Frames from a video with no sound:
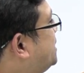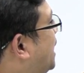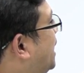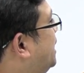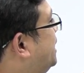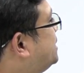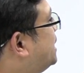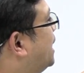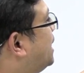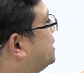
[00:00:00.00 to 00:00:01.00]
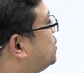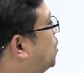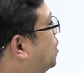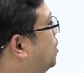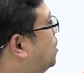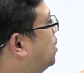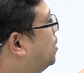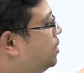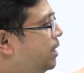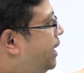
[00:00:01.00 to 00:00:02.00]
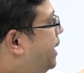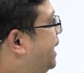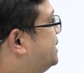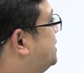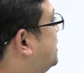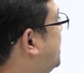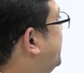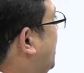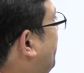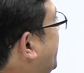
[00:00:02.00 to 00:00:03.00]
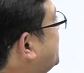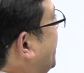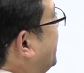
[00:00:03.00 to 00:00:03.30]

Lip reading: and it is attached to S. That means I